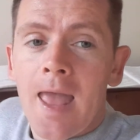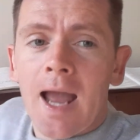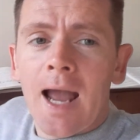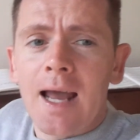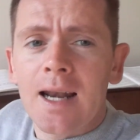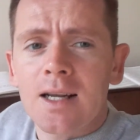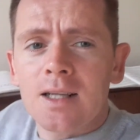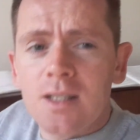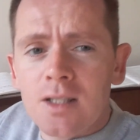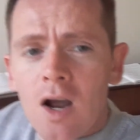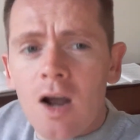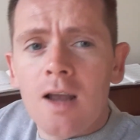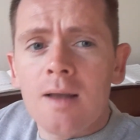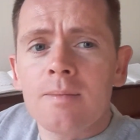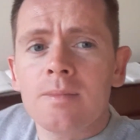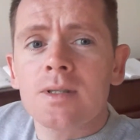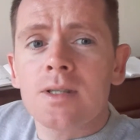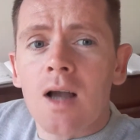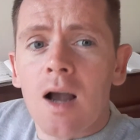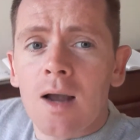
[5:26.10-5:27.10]
And at
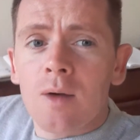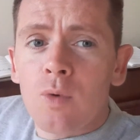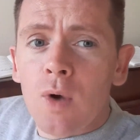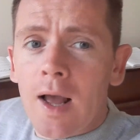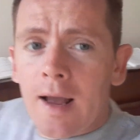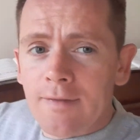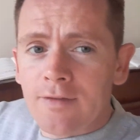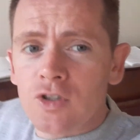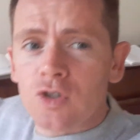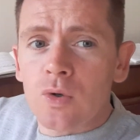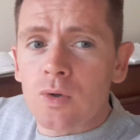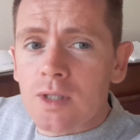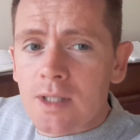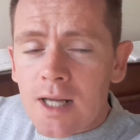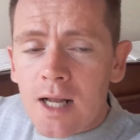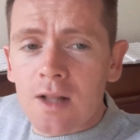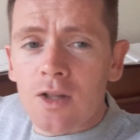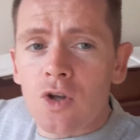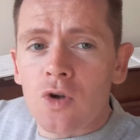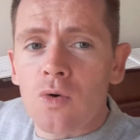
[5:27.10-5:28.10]
times, I will have to
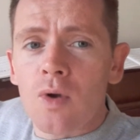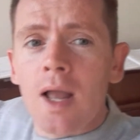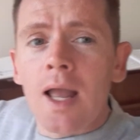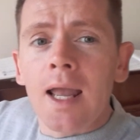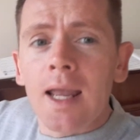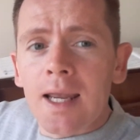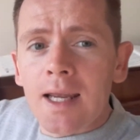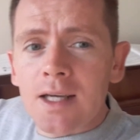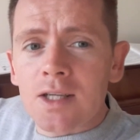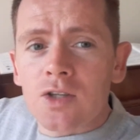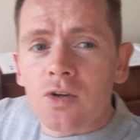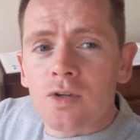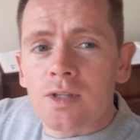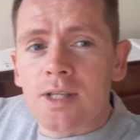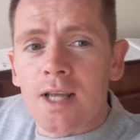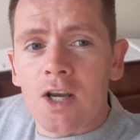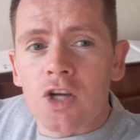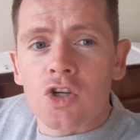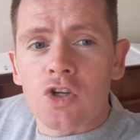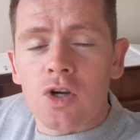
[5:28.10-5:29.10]
tell you,
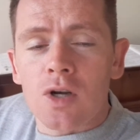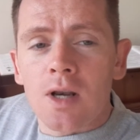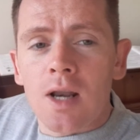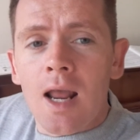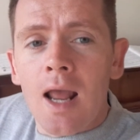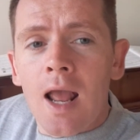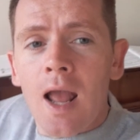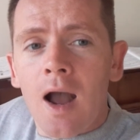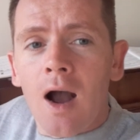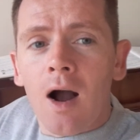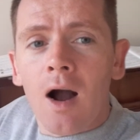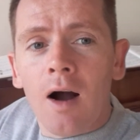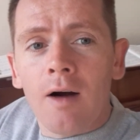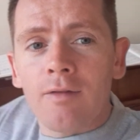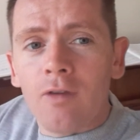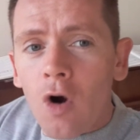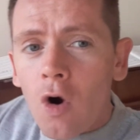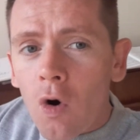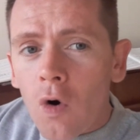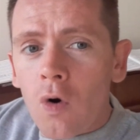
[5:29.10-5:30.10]
intercession,
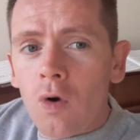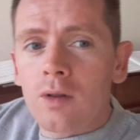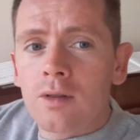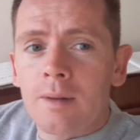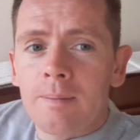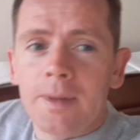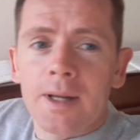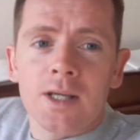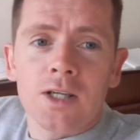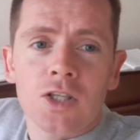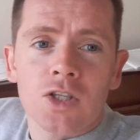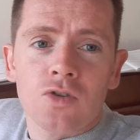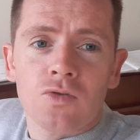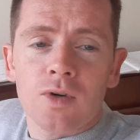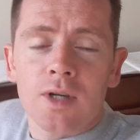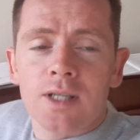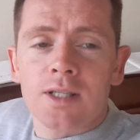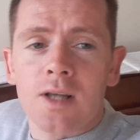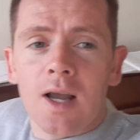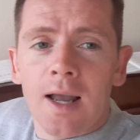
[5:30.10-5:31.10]
of all the
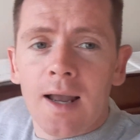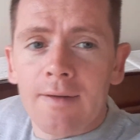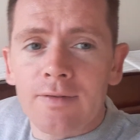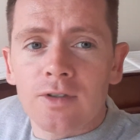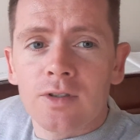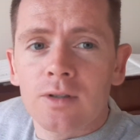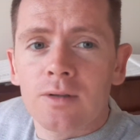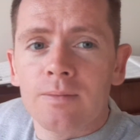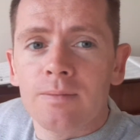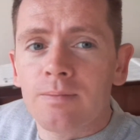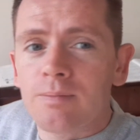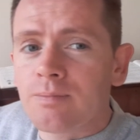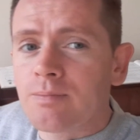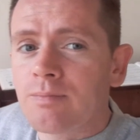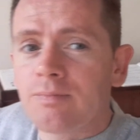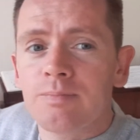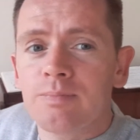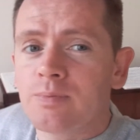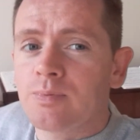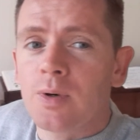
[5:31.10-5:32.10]
ministries, I have to
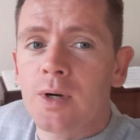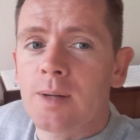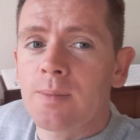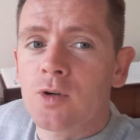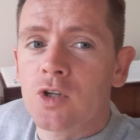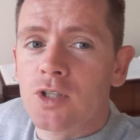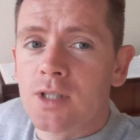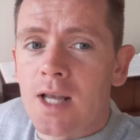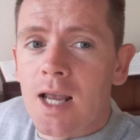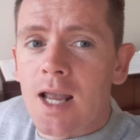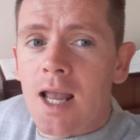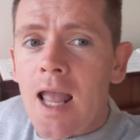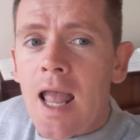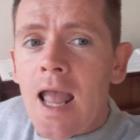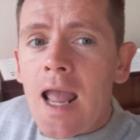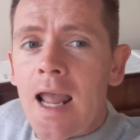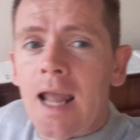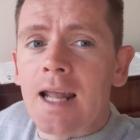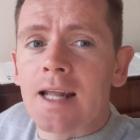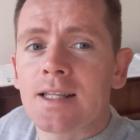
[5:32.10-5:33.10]
pretty much say,
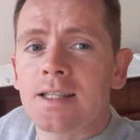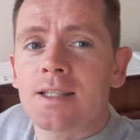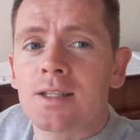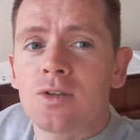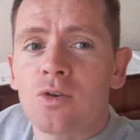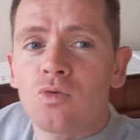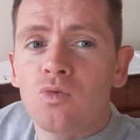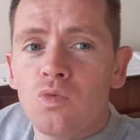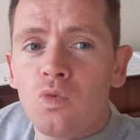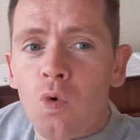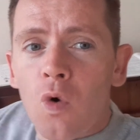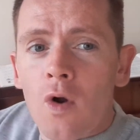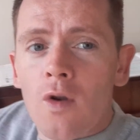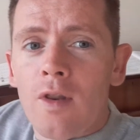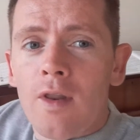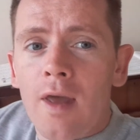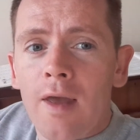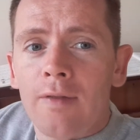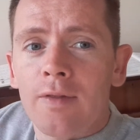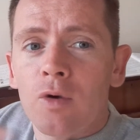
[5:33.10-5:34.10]
it's the
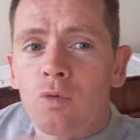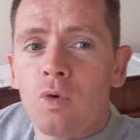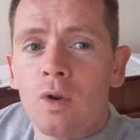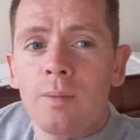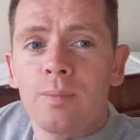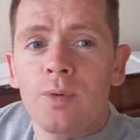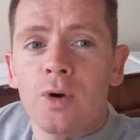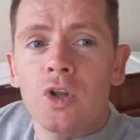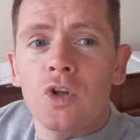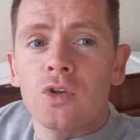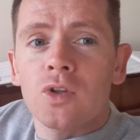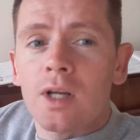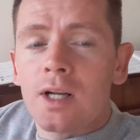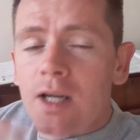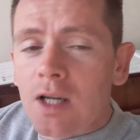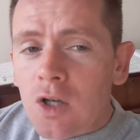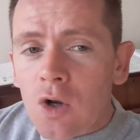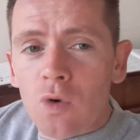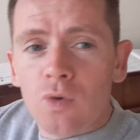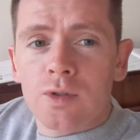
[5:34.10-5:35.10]
one that will bring you the
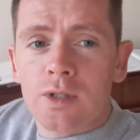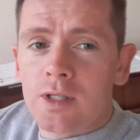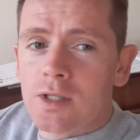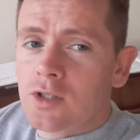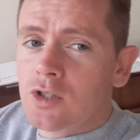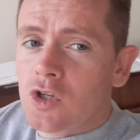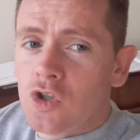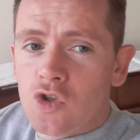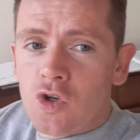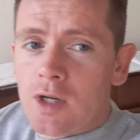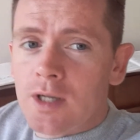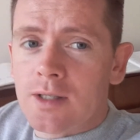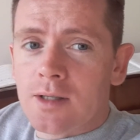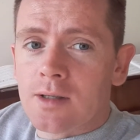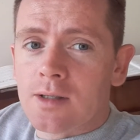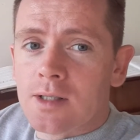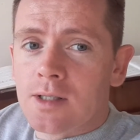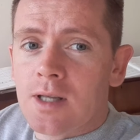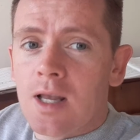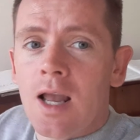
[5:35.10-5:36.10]
closest to
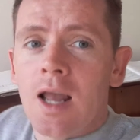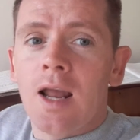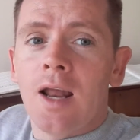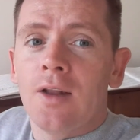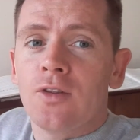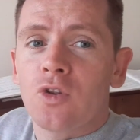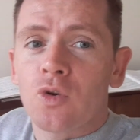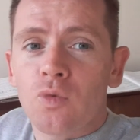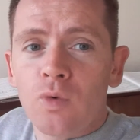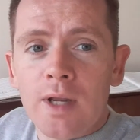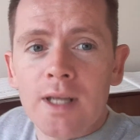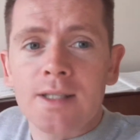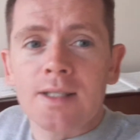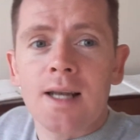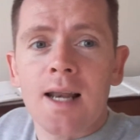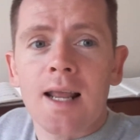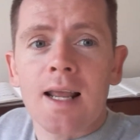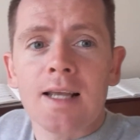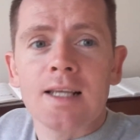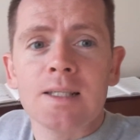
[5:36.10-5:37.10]
Jesus. The
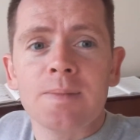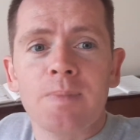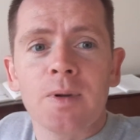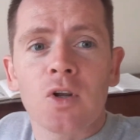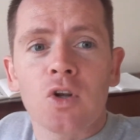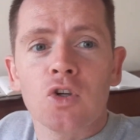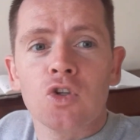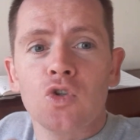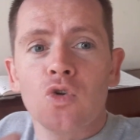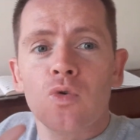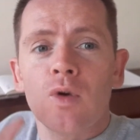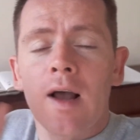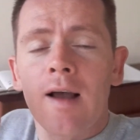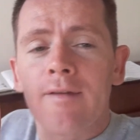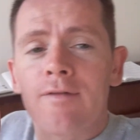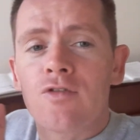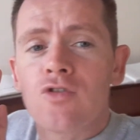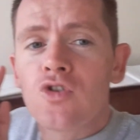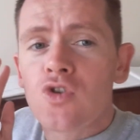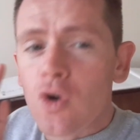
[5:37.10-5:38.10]
reason is because you
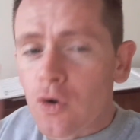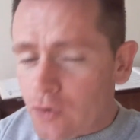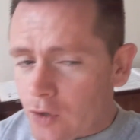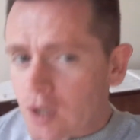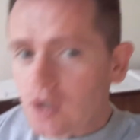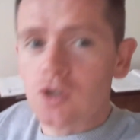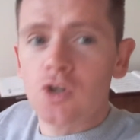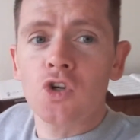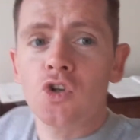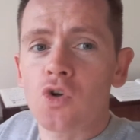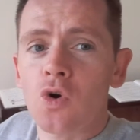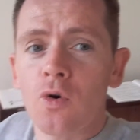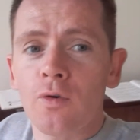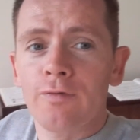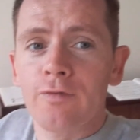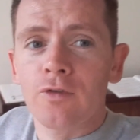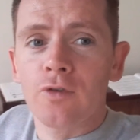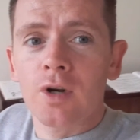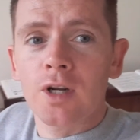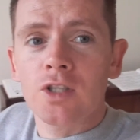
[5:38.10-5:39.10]
have nothing to show
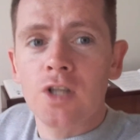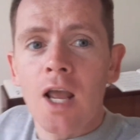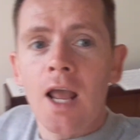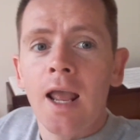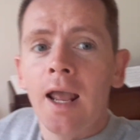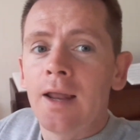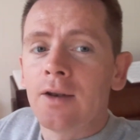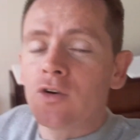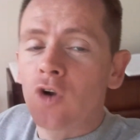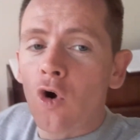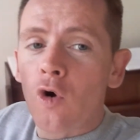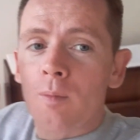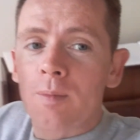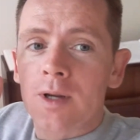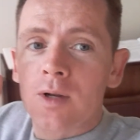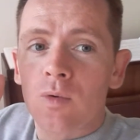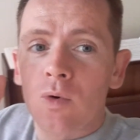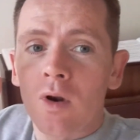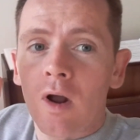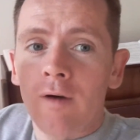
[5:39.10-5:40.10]
for it.
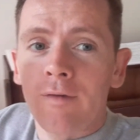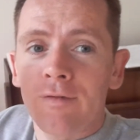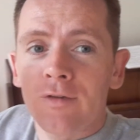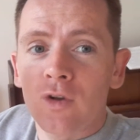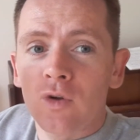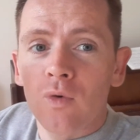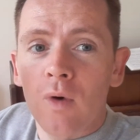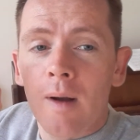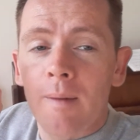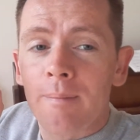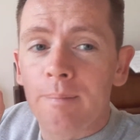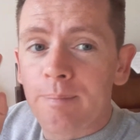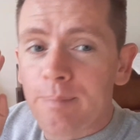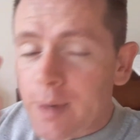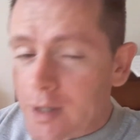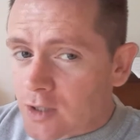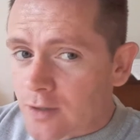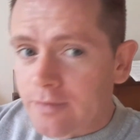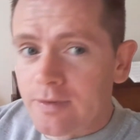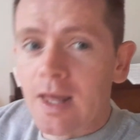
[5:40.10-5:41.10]
Nobody will offer you a
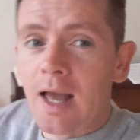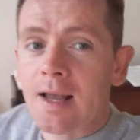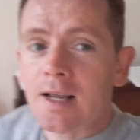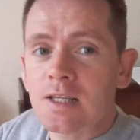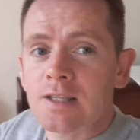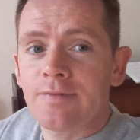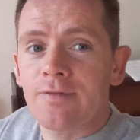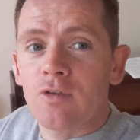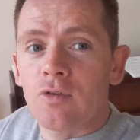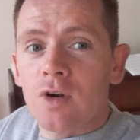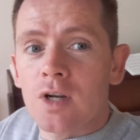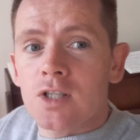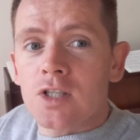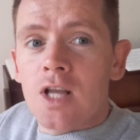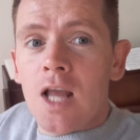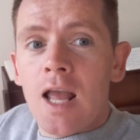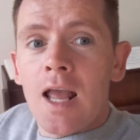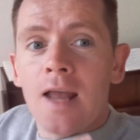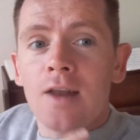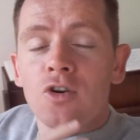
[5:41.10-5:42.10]
bit of thanks for
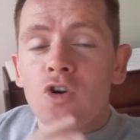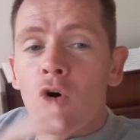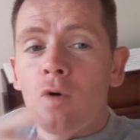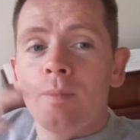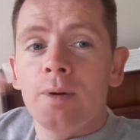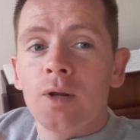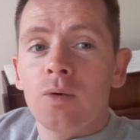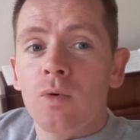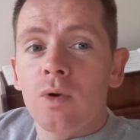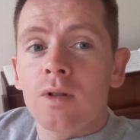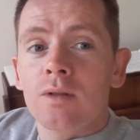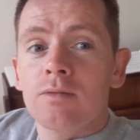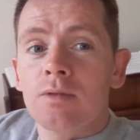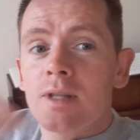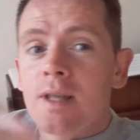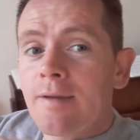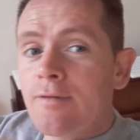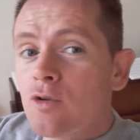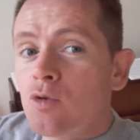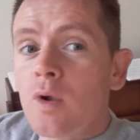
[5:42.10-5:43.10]
it. Nobody will
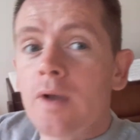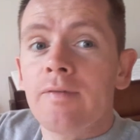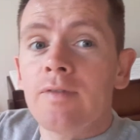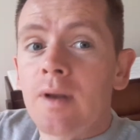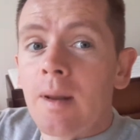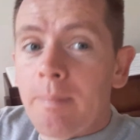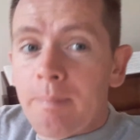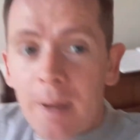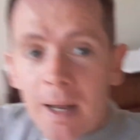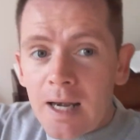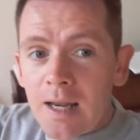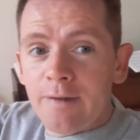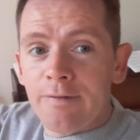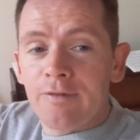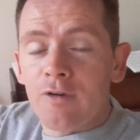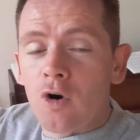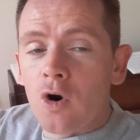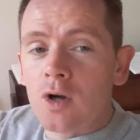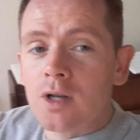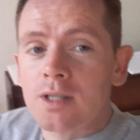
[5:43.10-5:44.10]
give you even a penny
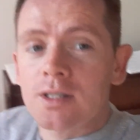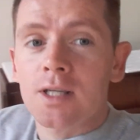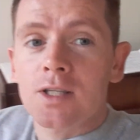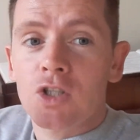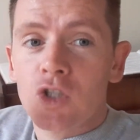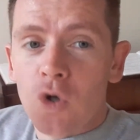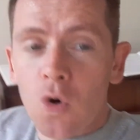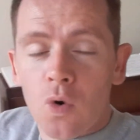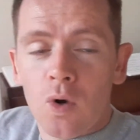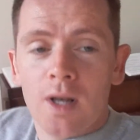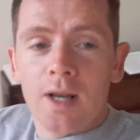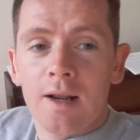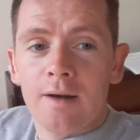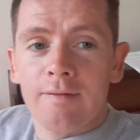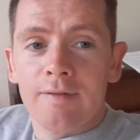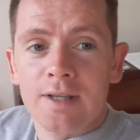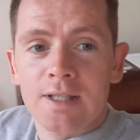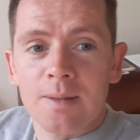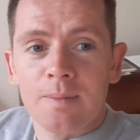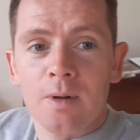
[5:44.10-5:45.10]
for it because it's totally
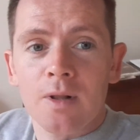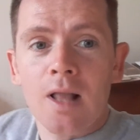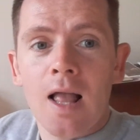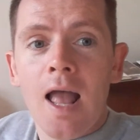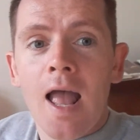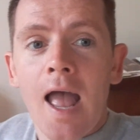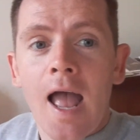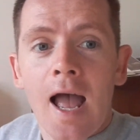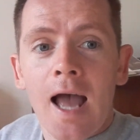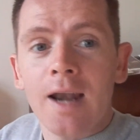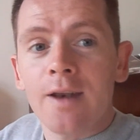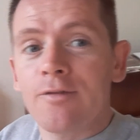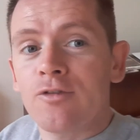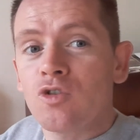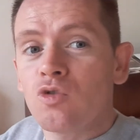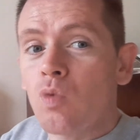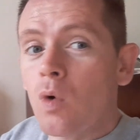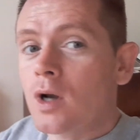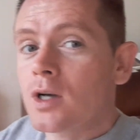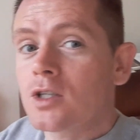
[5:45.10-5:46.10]
invisible. And if
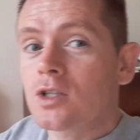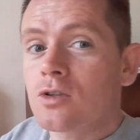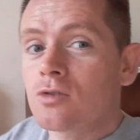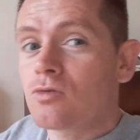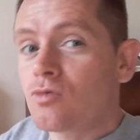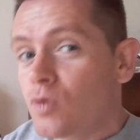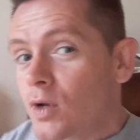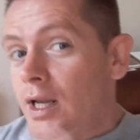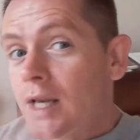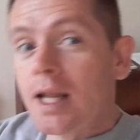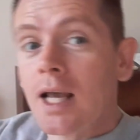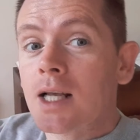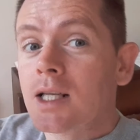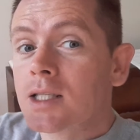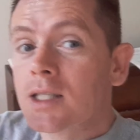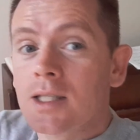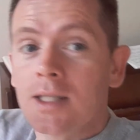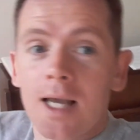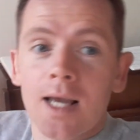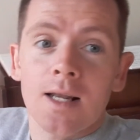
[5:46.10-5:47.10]
you want to really
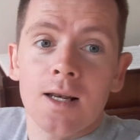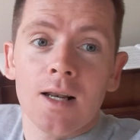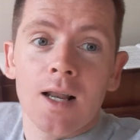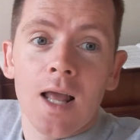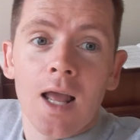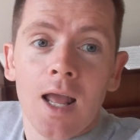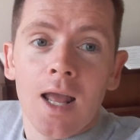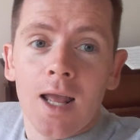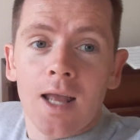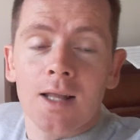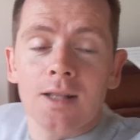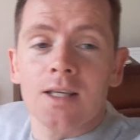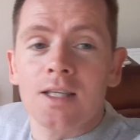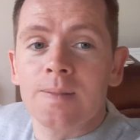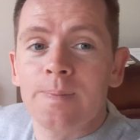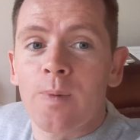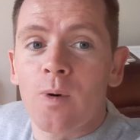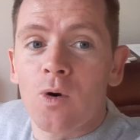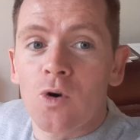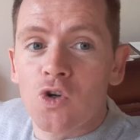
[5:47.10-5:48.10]
excel in the
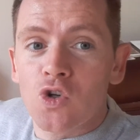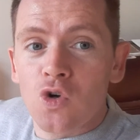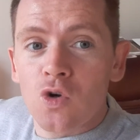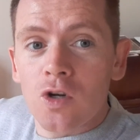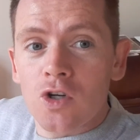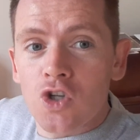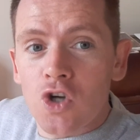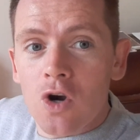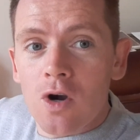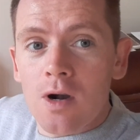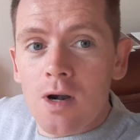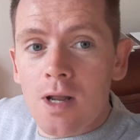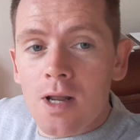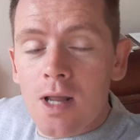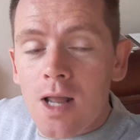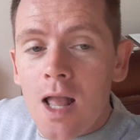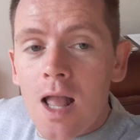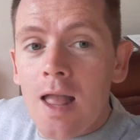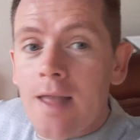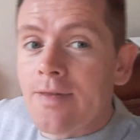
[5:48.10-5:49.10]
spiritual
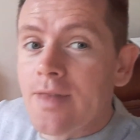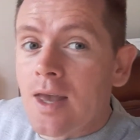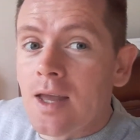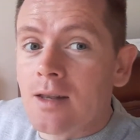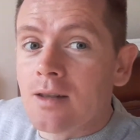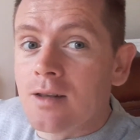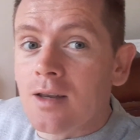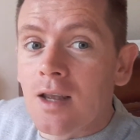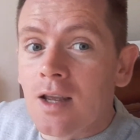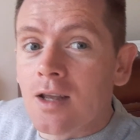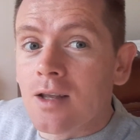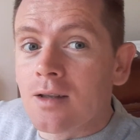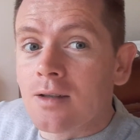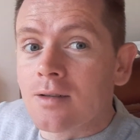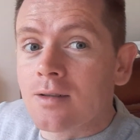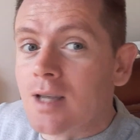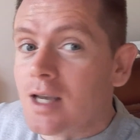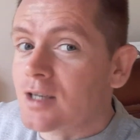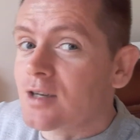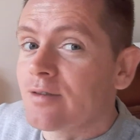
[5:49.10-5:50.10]
journey, then
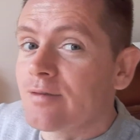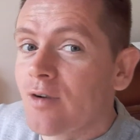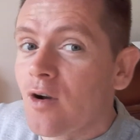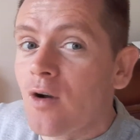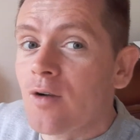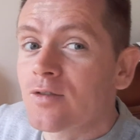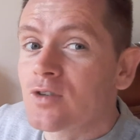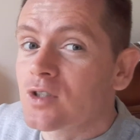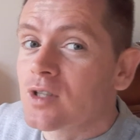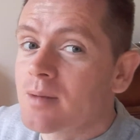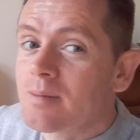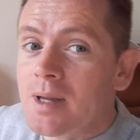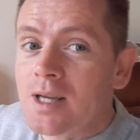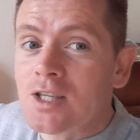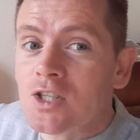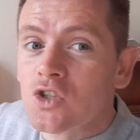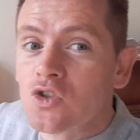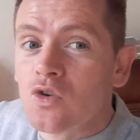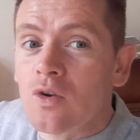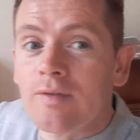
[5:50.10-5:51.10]
get involved in the
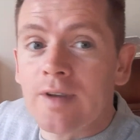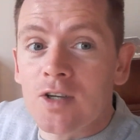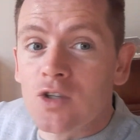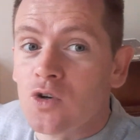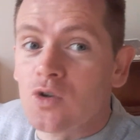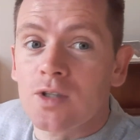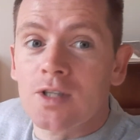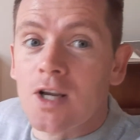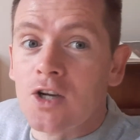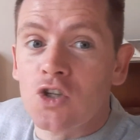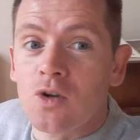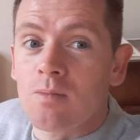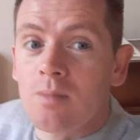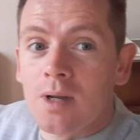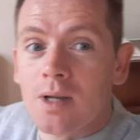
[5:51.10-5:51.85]
ministry of intercession.